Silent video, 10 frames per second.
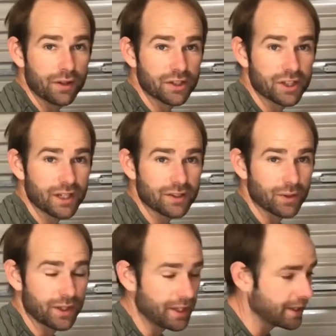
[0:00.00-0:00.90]
this yet,
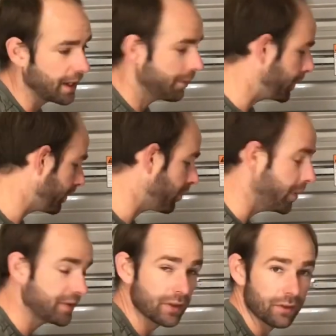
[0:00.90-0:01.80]
so I need to get a bigger
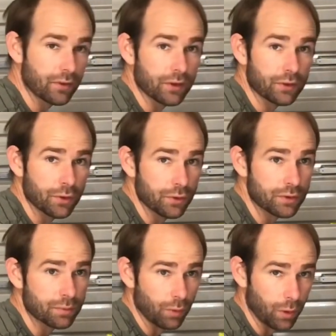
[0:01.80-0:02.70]
fermenter. I've got 2
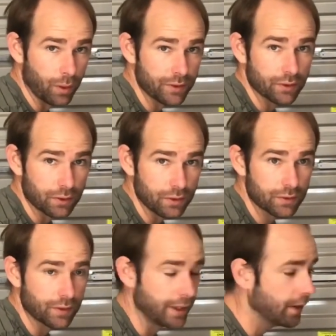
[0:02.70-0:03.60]
smaller ones I'll use
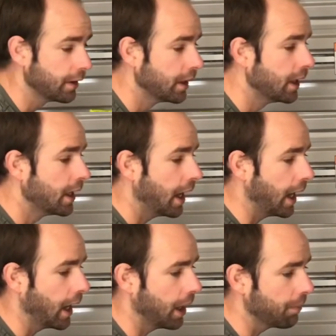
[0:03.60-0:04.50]
for
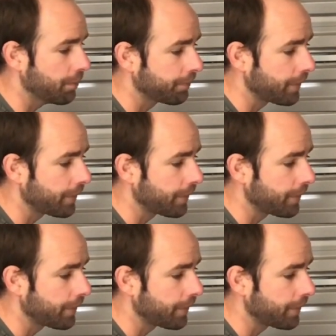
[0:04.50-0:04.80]
now.